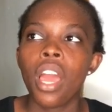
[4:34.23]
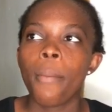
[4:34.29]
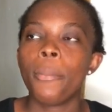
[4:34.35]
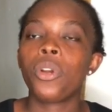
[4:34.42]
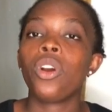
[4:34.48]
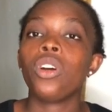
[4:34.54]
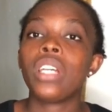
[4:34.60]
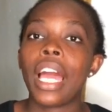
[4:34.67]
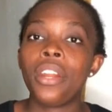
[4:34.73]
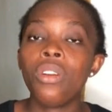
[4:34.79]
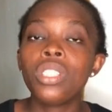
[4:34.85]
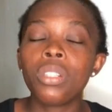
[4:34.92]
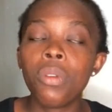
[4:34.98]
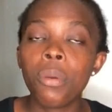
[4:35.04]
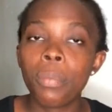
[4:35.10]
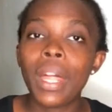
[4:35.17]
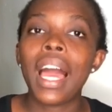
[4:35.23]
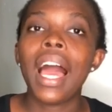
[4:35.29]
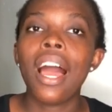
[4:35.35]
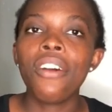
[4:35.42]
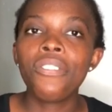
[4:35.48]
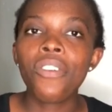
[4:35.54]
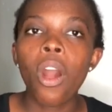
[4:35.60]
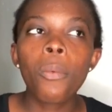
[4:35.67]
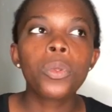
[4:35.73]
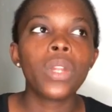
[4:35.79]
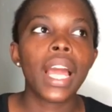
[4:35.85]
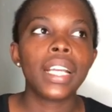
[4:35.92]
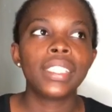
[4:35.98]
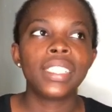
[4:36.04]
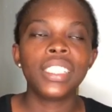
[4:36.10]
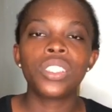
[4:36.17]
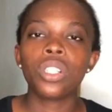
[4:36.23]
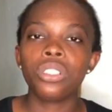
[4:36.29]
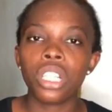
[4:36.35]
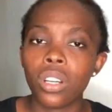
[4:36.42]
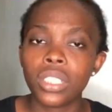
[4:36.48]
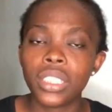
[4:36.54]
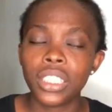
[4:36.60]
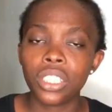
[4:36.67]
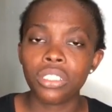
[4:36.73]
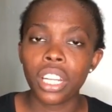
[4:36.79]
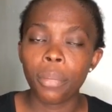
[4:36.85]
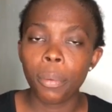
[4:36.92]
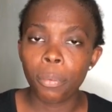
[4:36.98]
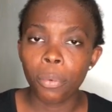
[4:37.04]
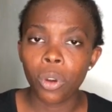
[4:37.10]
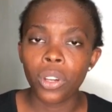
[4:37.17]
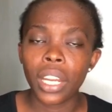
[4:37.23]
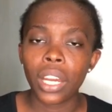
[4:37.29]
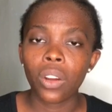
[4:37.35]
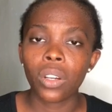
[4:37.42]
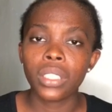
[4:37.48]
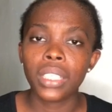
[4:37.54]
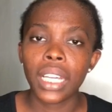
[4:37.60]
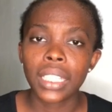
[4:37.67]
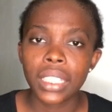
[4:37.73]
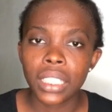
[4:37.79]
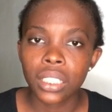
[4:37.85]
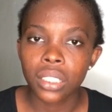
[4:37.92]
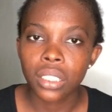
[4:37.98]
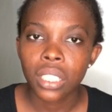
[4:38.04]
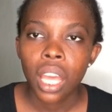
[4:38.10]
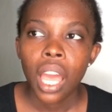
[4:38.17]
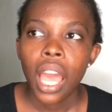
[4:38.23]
because I know some people that have up to like 600 people on their contact list.